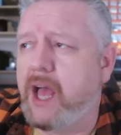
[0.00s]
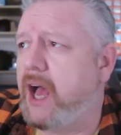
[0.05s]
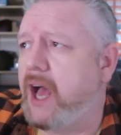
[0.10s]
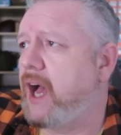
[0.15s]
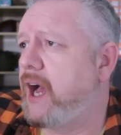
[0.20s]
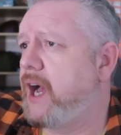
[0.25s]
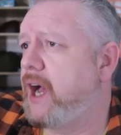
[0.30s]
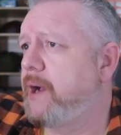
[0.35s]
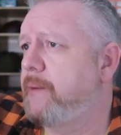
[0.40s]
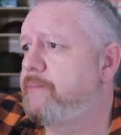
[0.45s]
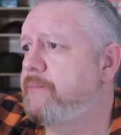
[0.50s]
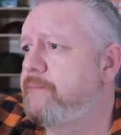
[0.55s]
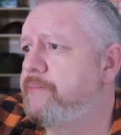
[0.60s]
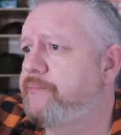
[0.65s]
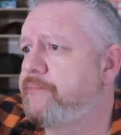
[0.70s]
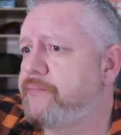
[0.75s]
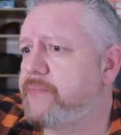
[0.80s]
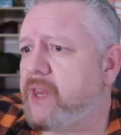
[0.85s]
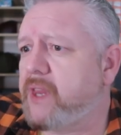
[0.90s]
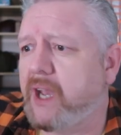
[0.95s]

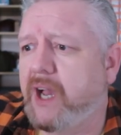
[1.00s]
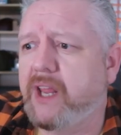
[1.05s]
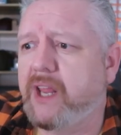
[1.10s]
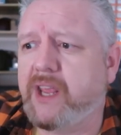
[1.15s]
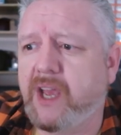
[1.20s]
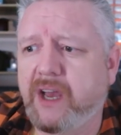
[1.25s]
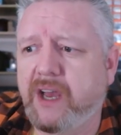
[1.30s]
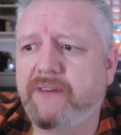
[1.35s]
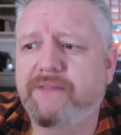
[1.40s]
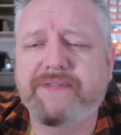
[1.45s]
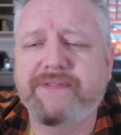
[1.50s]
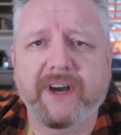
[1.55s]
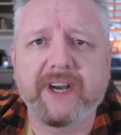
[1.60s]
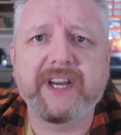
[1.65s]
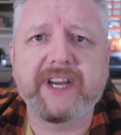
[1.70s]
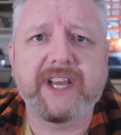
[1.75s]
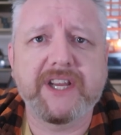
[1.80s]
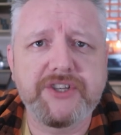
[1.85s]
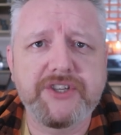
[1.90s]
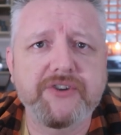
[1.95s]
Um, and uh,
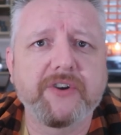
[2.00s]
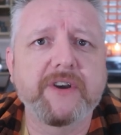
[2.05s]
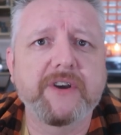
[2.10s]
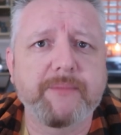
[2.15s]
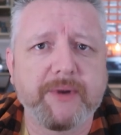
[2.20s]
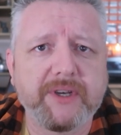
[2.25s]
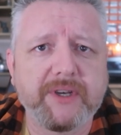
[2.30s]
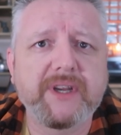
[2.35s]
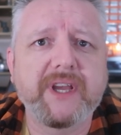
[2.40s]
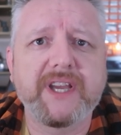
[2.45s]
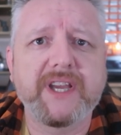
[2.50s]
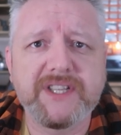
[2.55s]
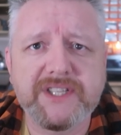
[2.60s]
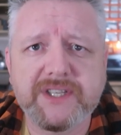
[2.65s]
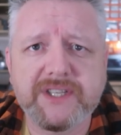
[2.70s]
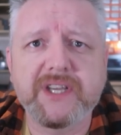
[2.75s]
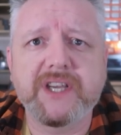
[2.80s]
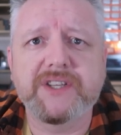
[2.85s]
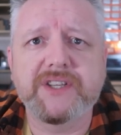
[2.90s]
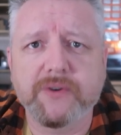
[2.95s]
finding enjoyment
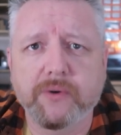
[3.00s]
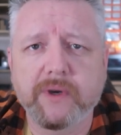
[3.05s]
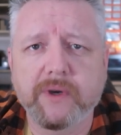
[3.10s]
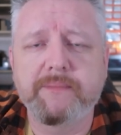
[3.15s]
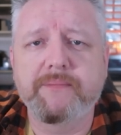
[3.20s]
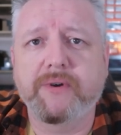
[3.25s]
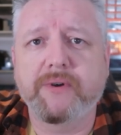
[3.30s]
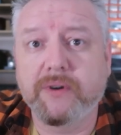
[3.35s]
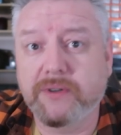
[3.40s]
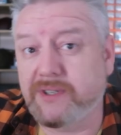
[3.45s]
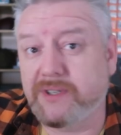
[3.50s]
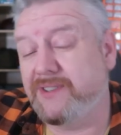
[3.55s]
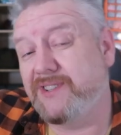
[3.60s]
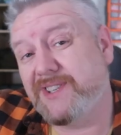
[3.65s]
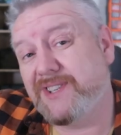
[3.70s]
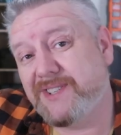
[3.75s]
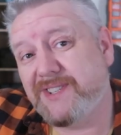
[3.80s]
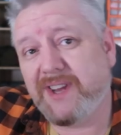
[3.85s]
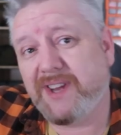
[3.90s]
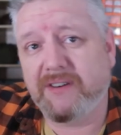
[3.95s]
is, is all
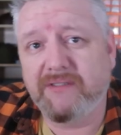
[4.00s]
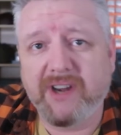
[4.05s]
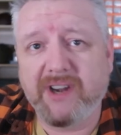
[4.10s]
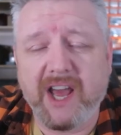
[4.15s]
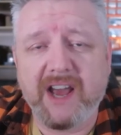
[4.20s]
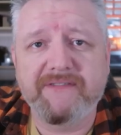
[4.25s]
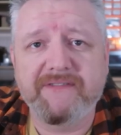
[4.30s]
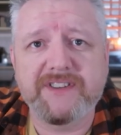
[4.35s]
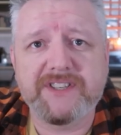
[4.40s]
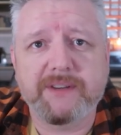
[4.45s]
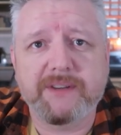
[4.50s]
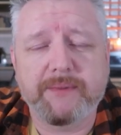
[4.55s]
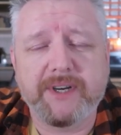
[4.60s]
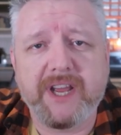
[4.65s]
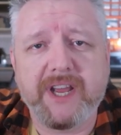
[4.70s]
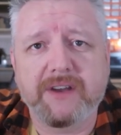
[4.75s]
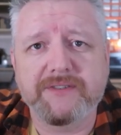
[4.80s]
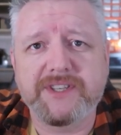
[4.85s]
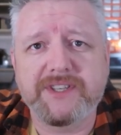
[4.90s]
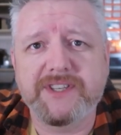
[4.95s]
important. Just don't laugh at
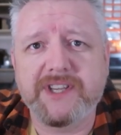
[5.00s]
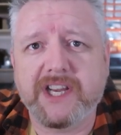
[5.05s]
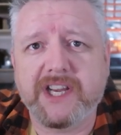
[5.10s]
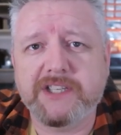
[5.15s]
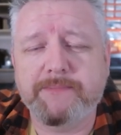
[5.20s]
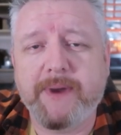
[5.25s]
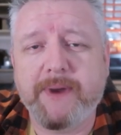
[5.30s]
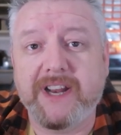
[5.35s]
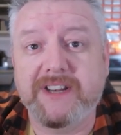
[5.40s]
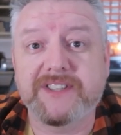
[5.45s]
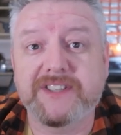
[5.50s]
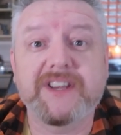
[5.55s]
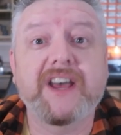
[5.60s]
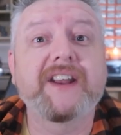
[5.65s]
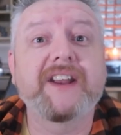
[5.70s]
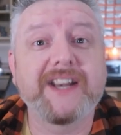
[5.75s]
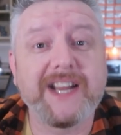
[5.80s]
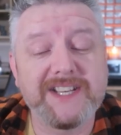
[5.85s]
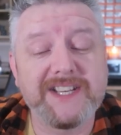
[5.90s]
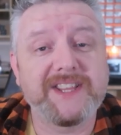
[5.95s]
somebody else's expense
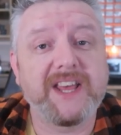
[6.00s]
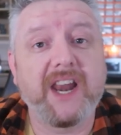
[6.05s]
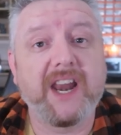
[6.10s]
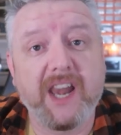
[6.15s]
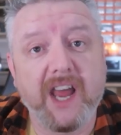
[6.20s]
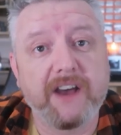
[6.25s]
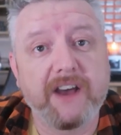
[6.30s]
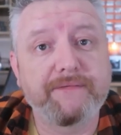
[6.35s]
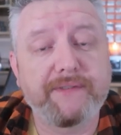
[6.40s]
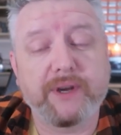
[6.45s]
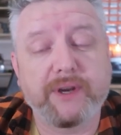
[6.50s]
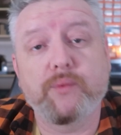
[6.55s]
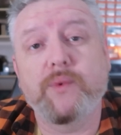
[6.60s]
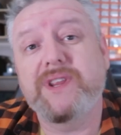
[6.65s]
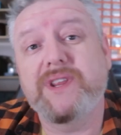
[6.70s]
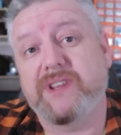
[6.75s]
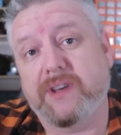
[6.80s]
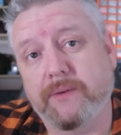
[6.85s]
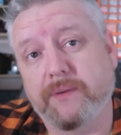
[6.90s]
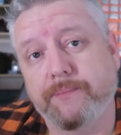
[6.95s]
unless they're laughing
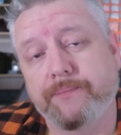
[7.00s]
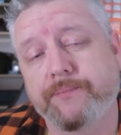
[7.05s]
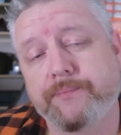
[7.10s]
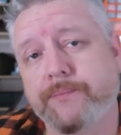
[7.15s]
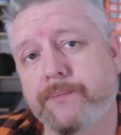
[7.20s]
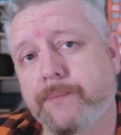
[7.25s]
with you.